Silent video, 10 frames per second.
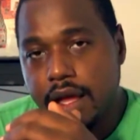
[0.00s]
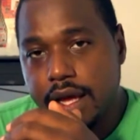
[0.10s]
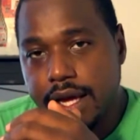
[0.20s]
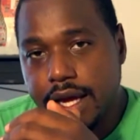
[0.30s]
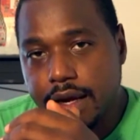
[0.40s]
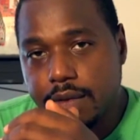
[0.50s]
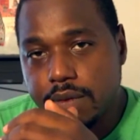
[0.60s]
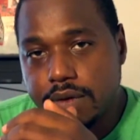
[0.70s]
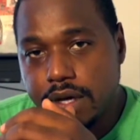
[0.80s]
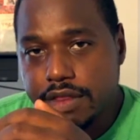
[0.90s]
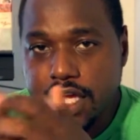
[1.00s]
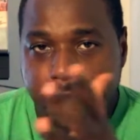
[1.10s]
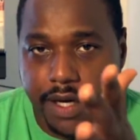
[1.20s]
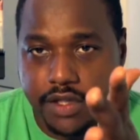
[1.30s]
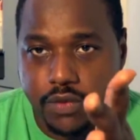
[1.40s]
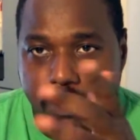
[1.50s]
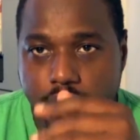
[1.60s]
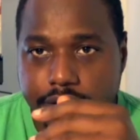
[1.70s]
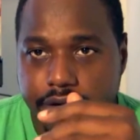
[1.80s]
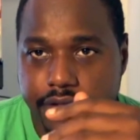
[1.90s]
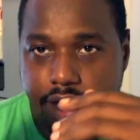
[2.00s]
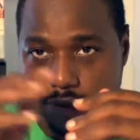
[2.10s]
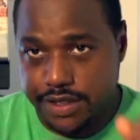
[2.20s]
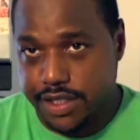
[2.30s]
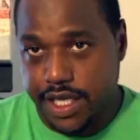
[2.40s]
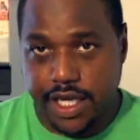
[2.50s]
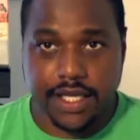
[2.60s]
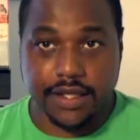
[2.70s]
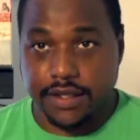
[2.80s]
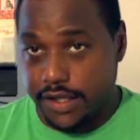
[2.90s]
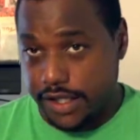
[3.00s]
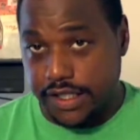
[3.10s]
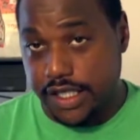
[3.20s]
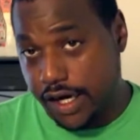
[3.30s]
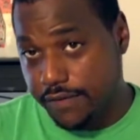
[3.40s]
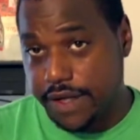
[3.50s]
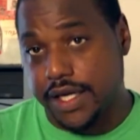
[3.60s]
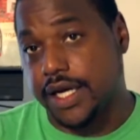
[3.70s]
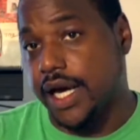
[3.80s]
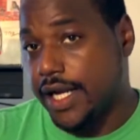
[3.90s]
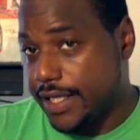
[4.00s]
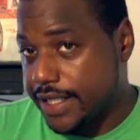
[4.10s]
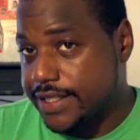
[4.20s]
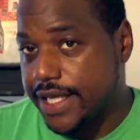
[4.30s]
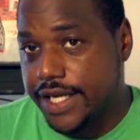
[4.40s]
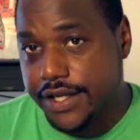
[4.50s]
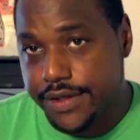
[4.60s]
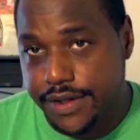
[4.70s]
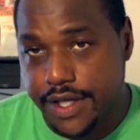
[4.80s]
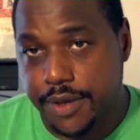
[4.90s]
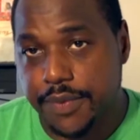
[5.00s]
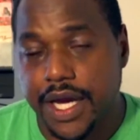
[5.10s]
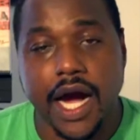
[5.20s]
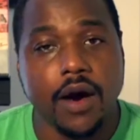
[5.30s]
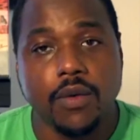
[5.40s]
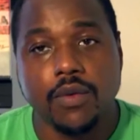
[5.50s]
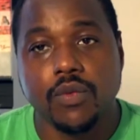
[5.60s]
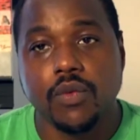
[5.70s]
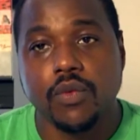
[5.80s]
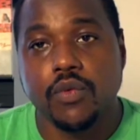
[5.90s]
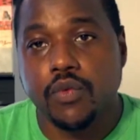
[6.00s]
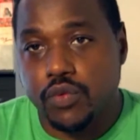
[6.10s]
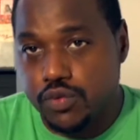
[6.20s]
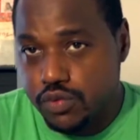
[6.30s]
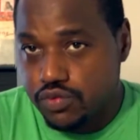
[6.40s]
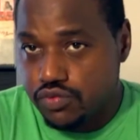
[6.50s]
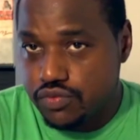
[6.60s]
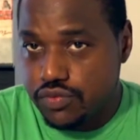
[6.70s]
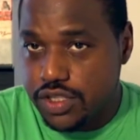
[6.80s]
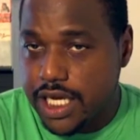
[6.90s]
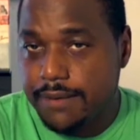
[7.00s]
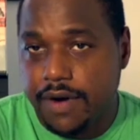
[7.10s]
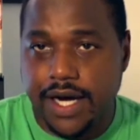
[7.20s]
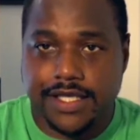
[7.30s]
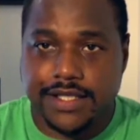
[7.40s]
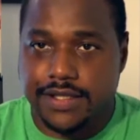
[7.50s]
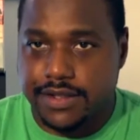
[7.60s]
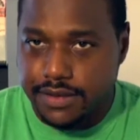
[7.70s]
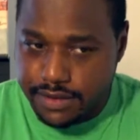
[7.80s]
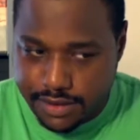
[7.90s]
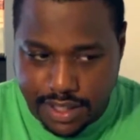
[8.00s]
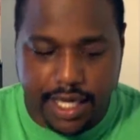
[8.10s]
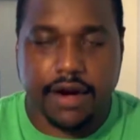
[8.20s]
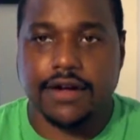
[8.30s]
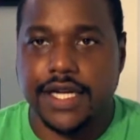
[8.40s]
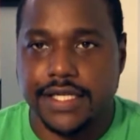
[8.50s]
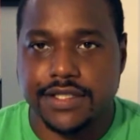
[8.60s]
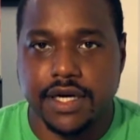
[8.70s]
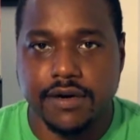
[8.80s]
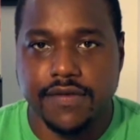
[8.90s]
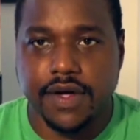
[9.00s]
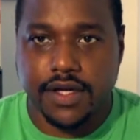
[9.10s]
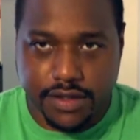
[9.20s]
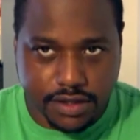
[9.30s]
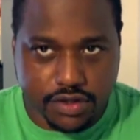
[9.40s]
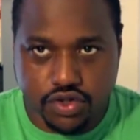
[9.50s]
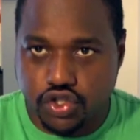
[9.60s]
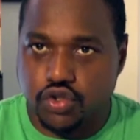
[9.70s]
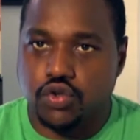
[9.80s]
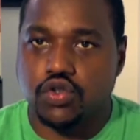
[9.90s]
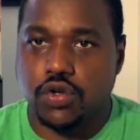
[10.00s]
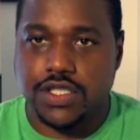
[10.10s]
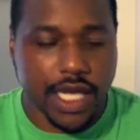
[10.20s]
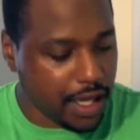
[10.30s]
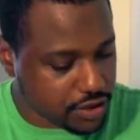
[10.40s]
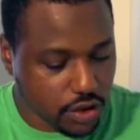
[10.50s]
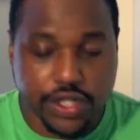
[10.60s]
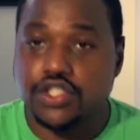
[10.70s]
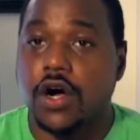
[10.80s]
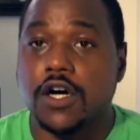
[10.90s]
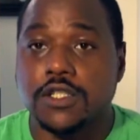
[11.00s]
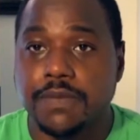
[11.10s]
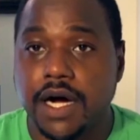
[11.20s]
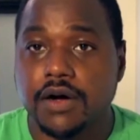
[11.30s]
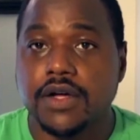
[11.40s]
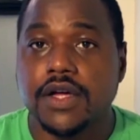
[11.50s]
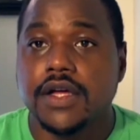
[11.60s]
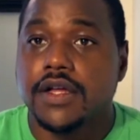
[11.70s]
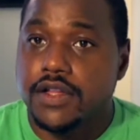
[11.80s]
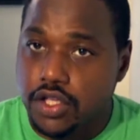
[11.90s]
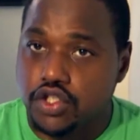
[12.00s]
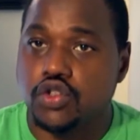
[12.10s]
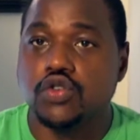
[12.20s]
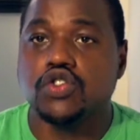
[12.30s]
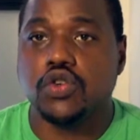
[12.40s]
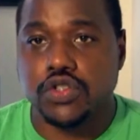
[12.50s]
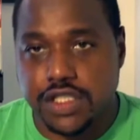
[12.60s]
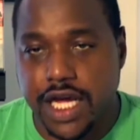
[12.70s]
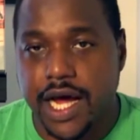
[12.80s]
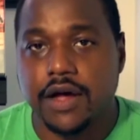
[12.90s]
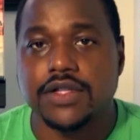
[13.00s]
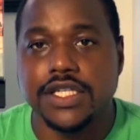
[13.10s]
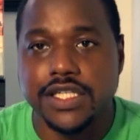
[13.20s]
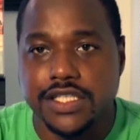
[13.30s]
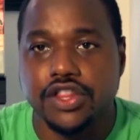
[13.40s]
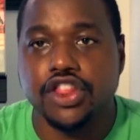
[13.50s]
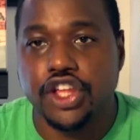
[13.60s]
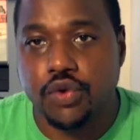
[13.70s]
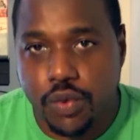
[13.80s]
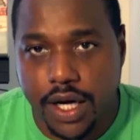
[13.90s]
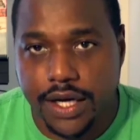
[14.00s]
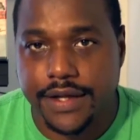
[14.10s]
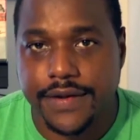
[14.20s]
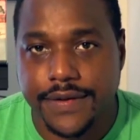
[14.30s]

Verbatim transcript: And another thing about the Warrior, like we said, the government kind of dictated, you know what I mean, how samurais carried themselves. The two-sword style. So he talks about the two-sword style is the way.